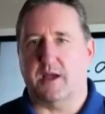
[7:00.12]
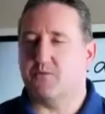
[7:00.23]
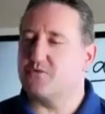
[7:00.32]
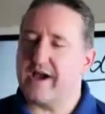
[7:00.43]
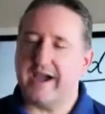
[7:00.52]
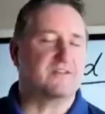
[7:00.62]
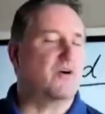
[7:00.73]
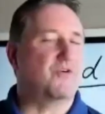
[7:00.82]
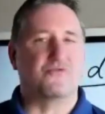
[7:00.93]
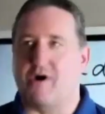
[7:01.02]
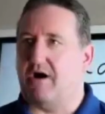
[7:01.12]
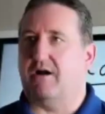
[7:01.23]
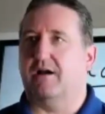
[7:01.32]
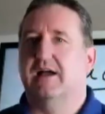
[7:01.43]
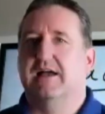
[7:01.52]
I'm right or
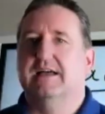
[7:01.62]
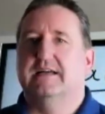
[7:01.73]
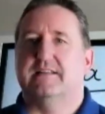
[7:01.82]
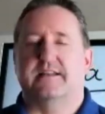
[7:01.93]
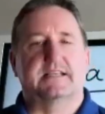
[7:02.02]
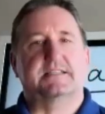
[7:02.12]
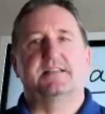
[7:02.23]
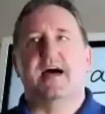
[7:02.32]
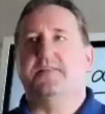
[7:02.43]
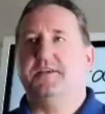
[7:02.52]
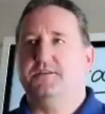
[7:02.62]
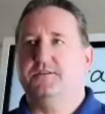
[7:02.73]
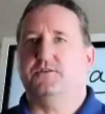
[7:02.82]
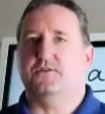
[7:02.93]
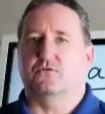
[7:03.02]
wrong. That has nothing to
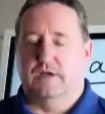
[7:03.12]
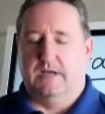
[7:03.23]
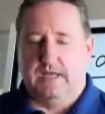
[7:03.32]
do.